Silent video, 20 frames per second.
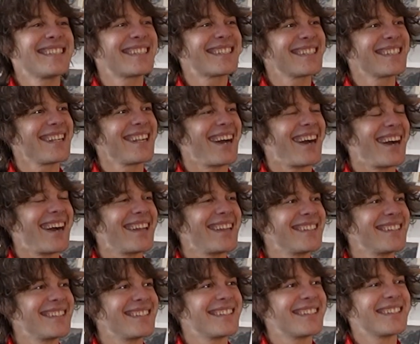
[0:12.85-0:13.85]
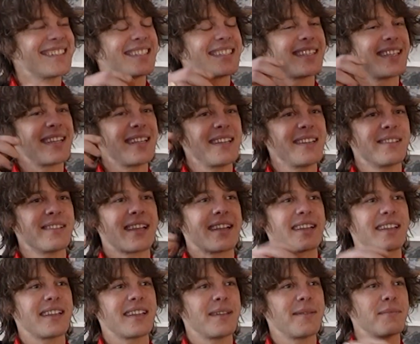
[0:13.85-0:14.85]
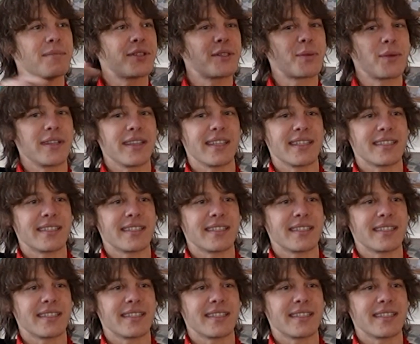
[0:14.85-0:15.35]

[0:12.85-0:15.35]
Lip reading: this little island that's in between.